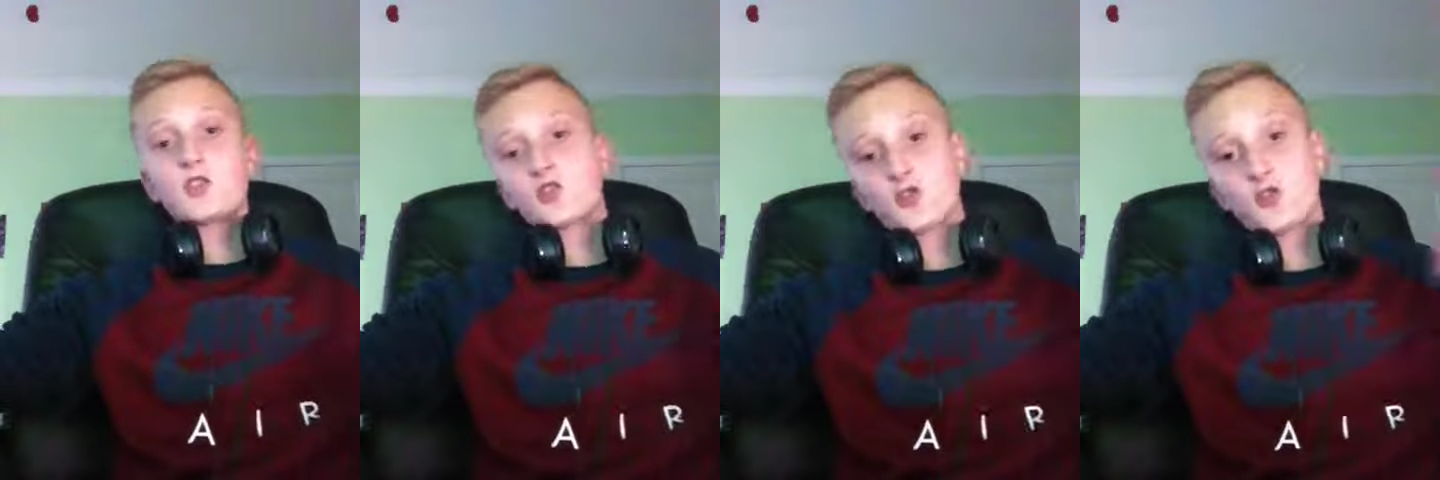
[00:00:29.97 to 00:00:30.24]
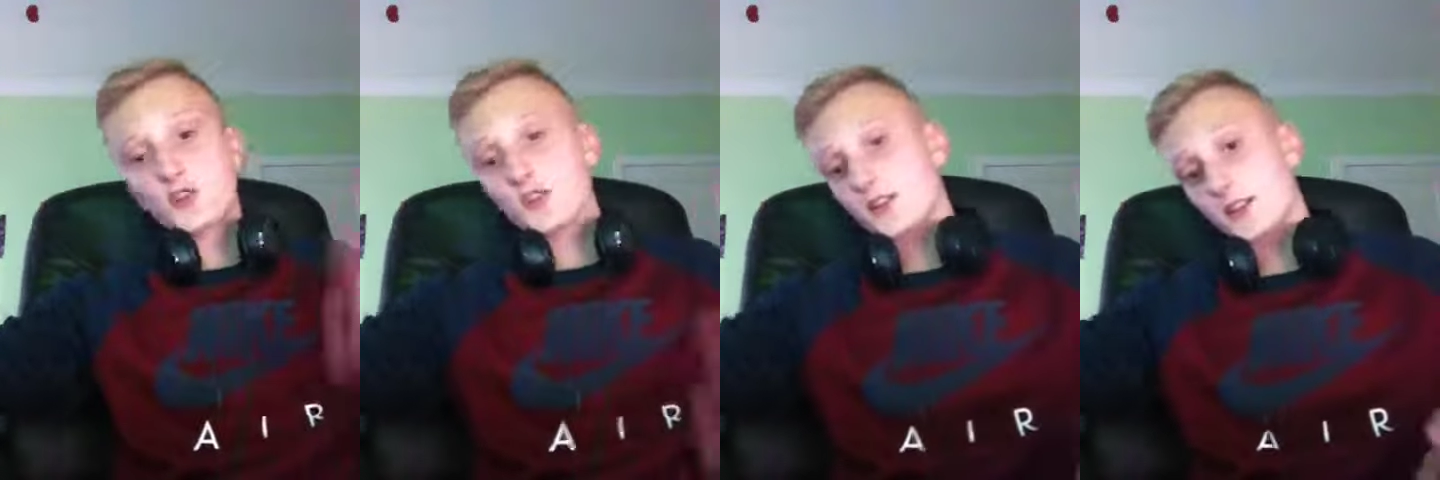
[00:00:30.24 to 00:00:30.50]

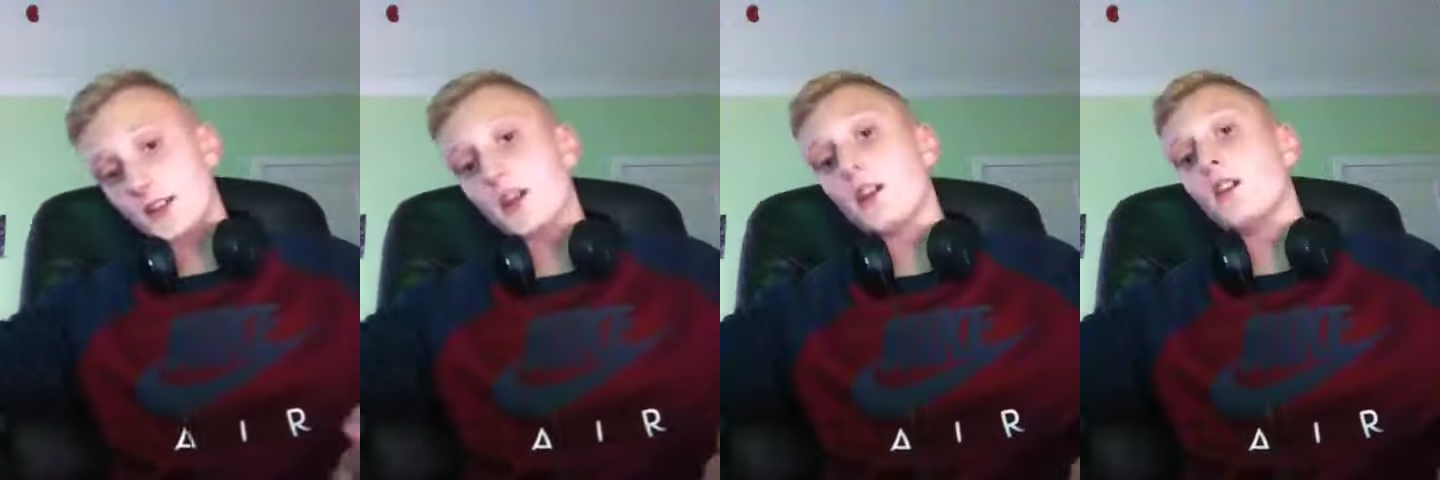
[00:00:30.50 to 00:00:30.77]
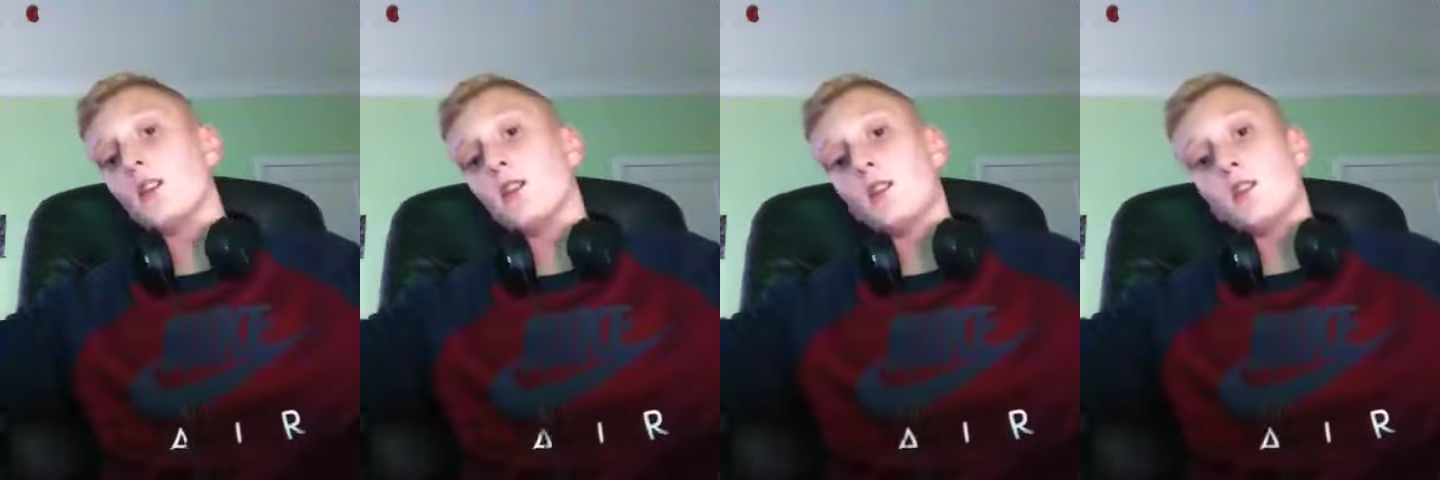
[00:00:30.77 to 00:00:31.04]

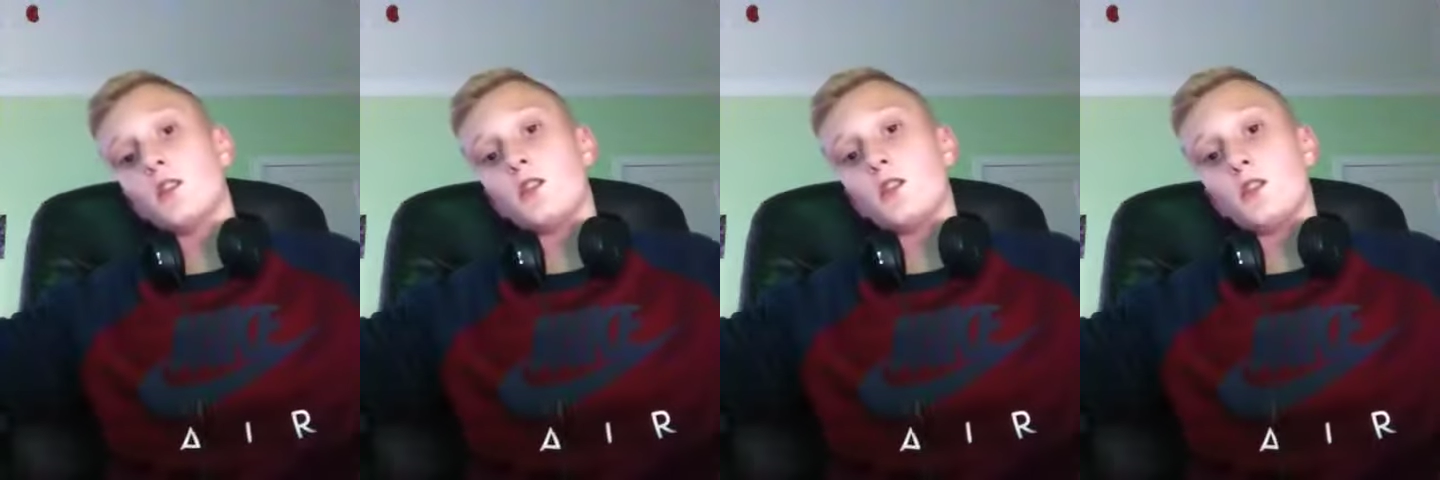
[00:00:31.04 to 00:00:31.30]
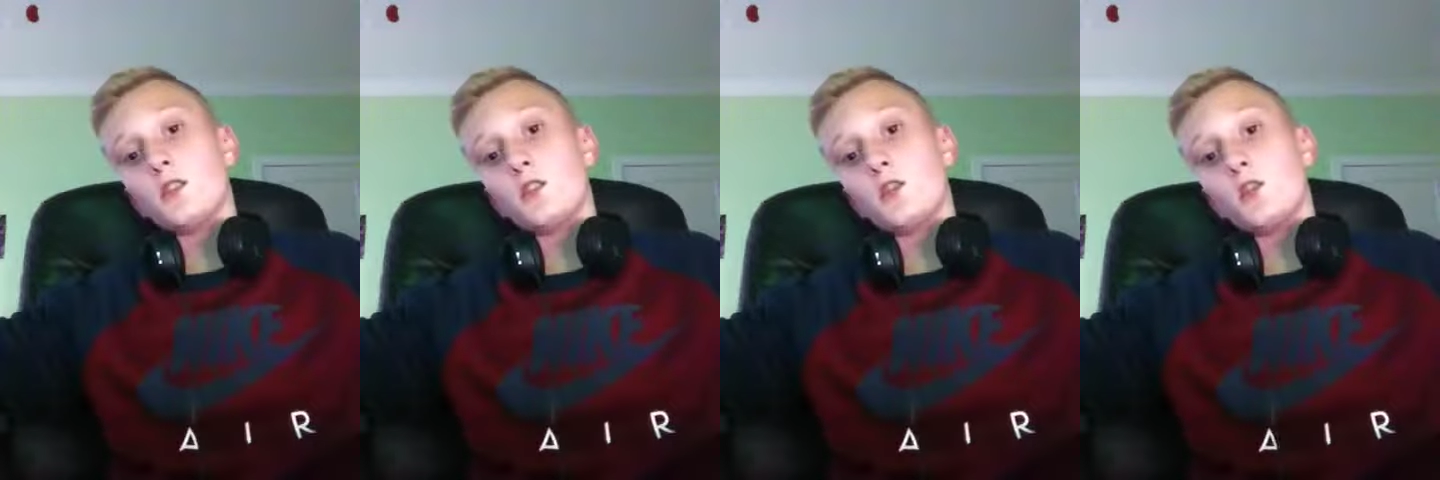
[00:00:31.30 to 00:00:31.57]
streaker
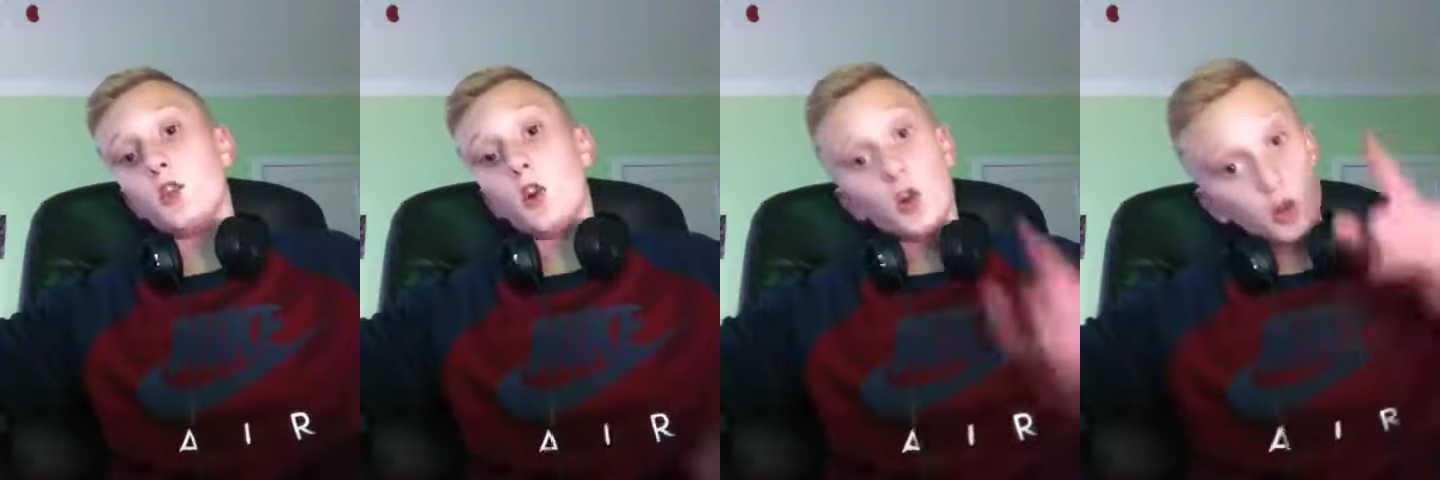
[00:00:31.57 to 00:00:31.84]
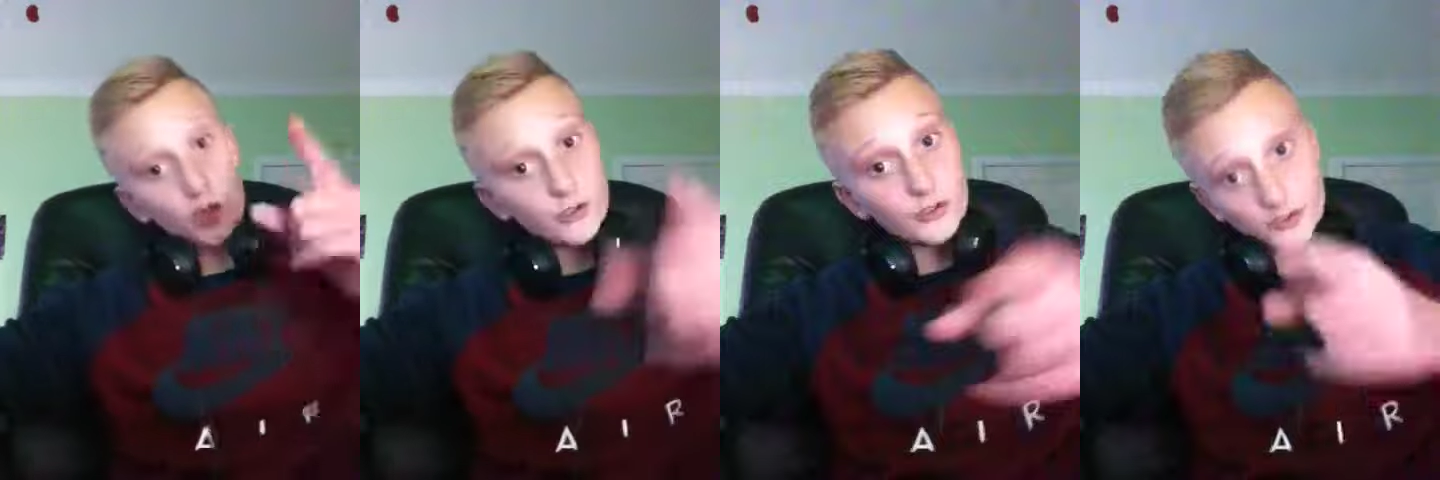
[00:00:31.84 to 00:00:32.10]

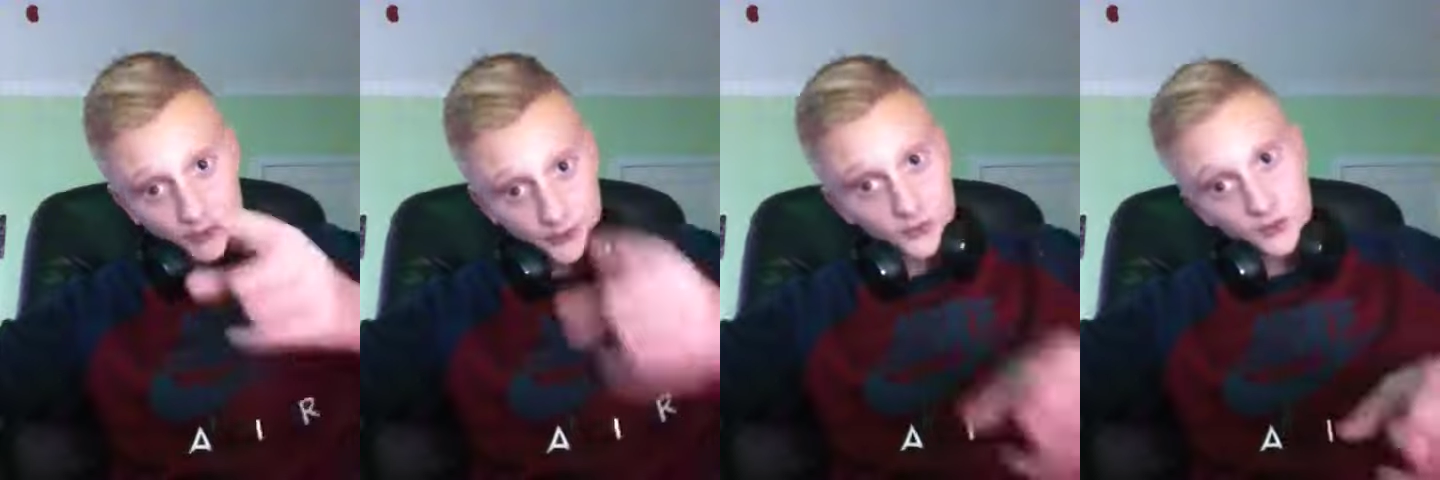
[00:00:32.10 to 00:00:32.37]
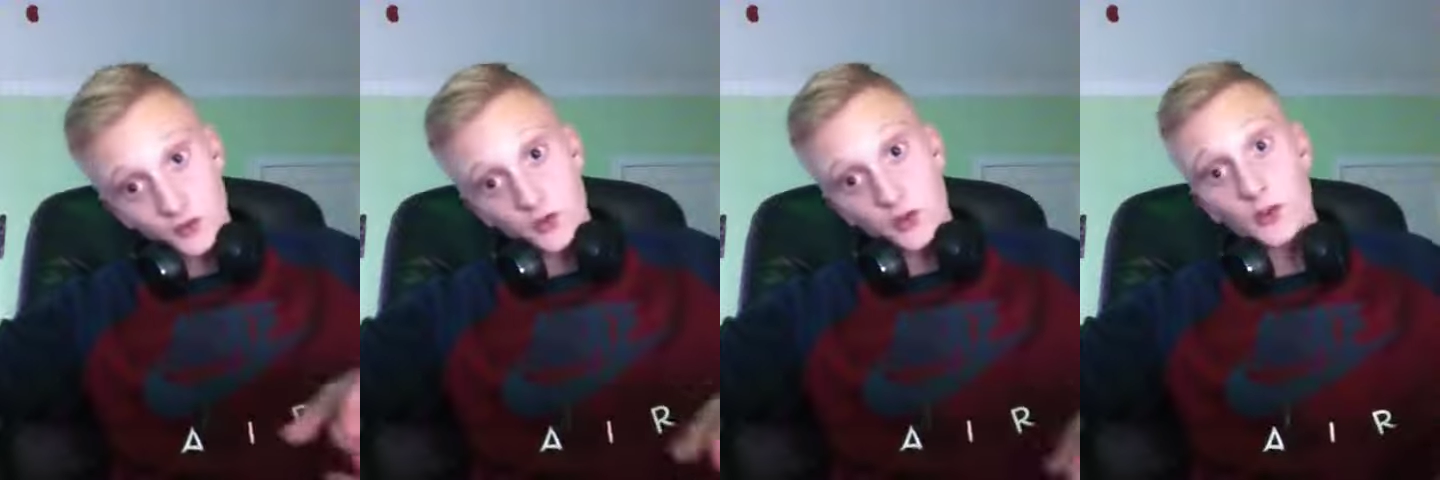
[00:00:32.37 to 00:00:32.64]

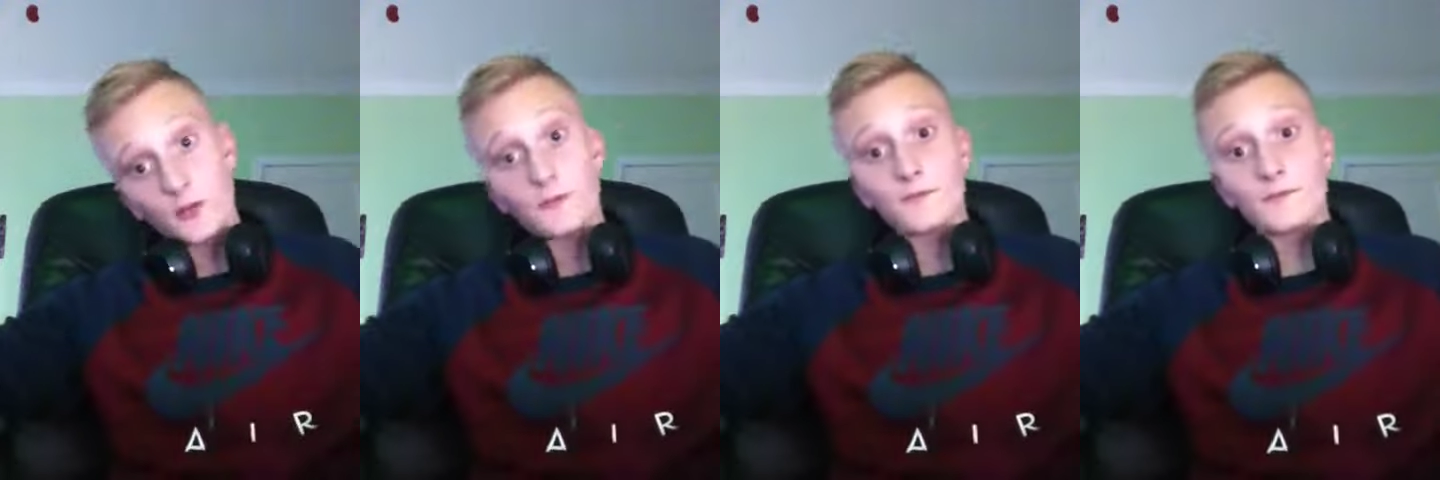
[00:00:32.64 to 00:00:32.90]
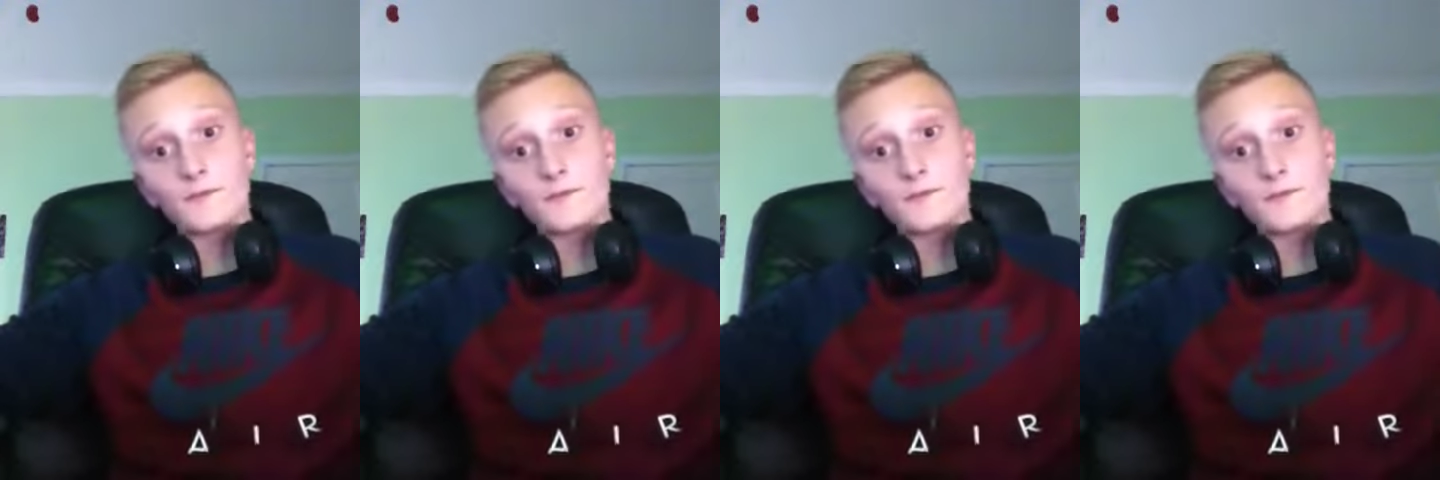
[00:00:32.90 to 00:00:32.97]
underscore.